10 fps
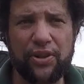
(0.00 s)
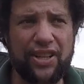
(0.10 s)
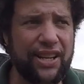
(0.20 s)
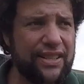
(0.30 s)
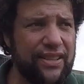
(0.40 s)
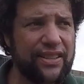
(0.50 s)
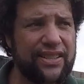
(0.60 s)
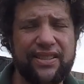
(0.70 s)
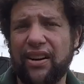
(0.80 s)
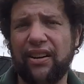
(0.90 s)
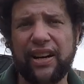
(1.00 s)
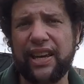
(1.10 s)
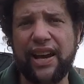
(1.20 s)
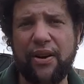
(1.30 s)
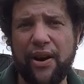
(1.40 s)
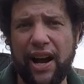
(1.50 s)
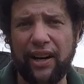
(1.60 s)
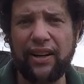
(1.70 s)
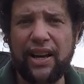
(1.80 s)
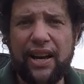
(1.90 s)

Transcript: just in this tiny area